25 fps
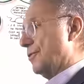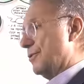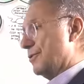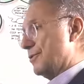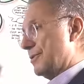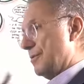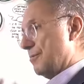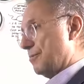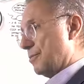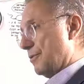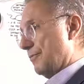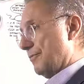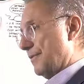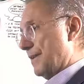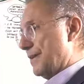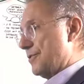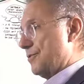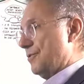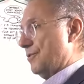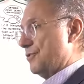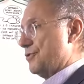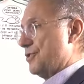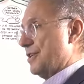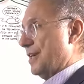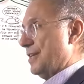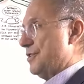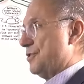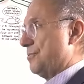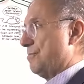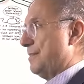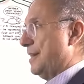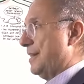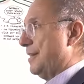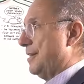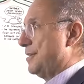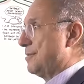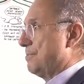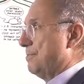course a professional
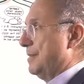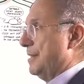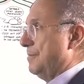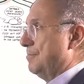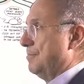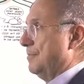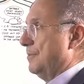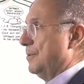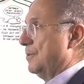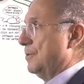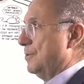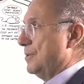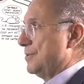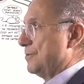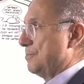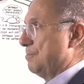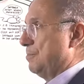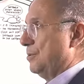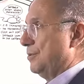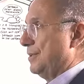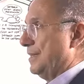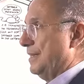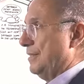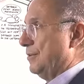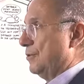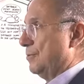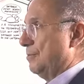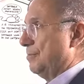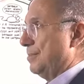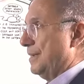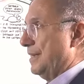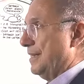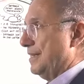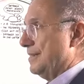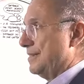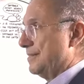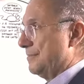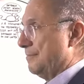change management, was put into
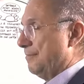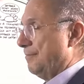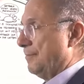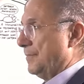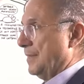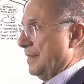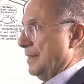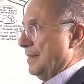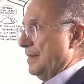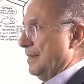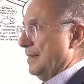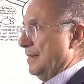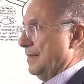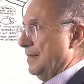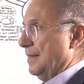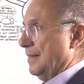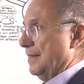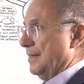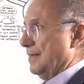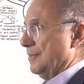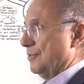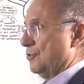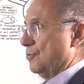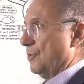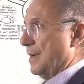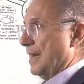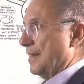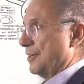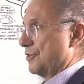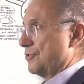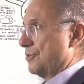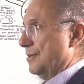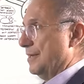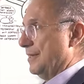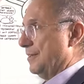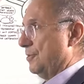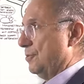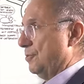place to
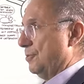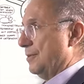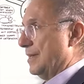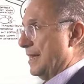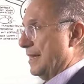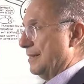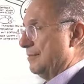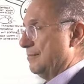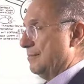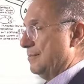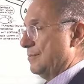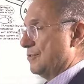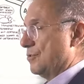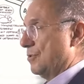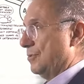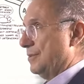actually do that.